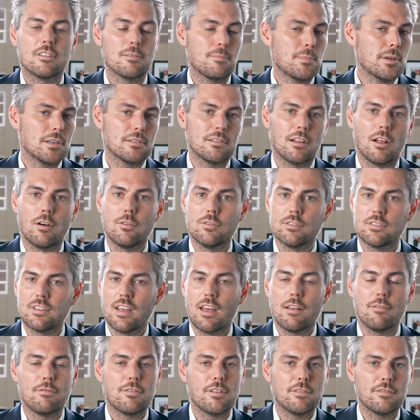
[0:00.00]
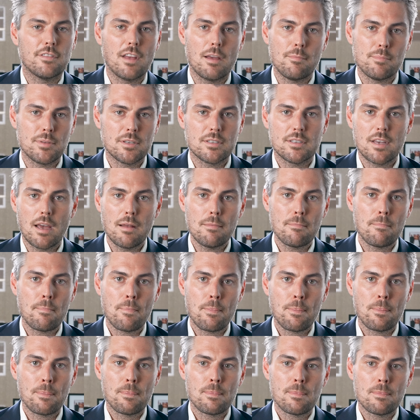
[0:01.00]
can be as low as 10-15%.
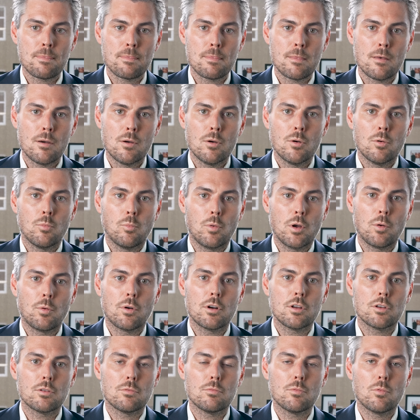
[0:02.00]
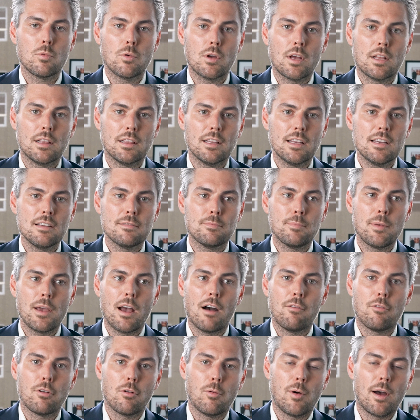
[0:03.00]
We want to at least be
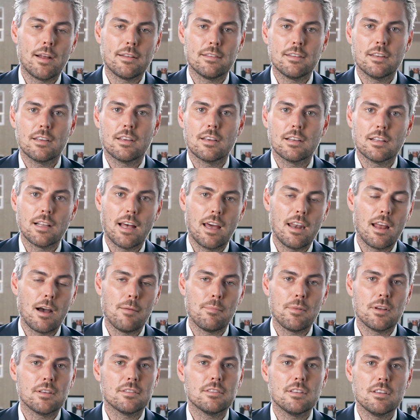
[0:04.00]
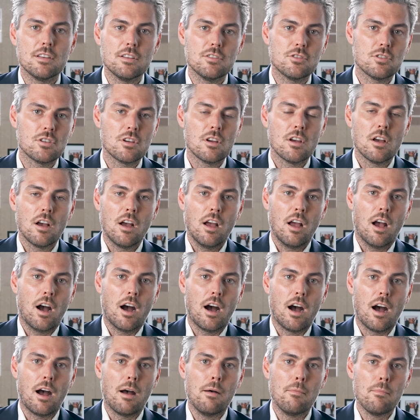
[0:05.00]
able to articulate our message
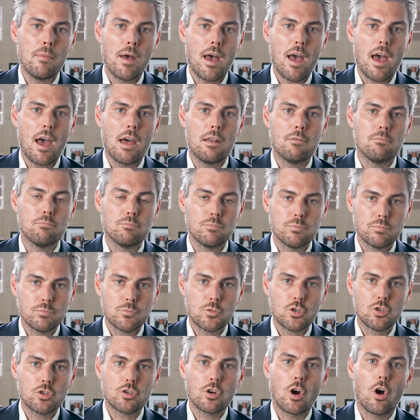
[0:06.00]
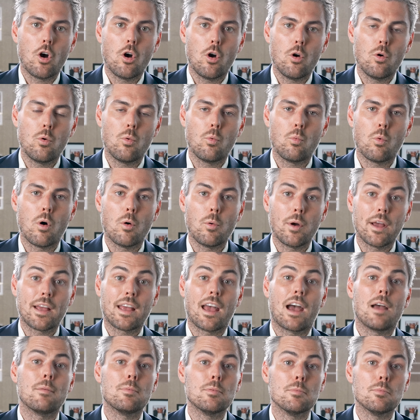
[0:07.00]
and show what we're
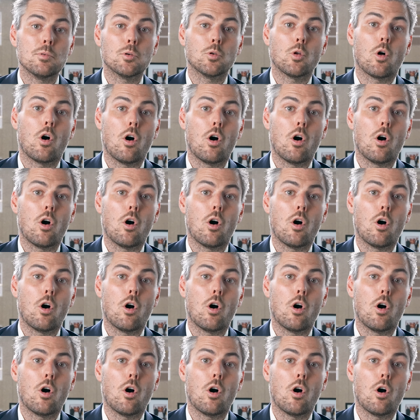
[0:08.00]
capable